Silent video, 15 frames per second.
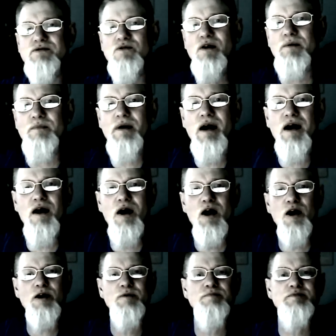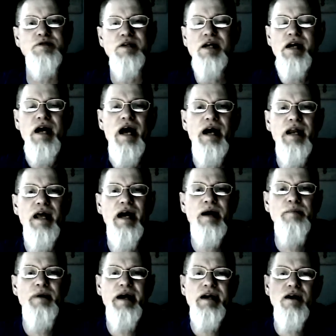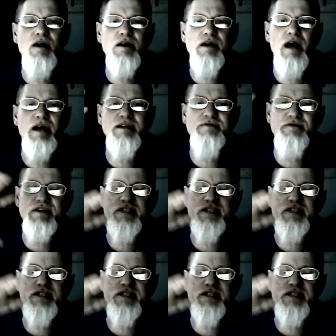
throw up my arms, and, and make all kinds